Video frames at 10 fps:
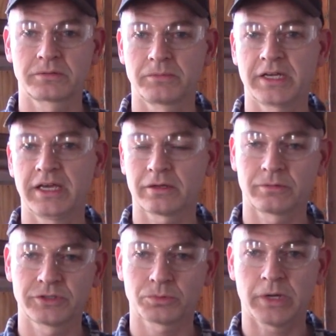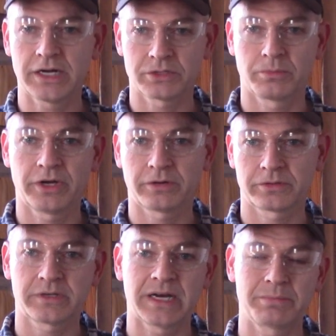mechanical wristwatch or
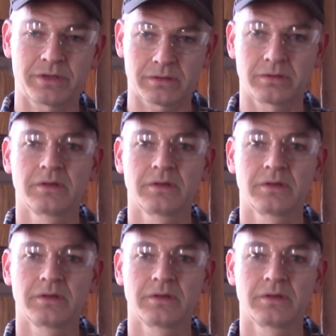microscopic,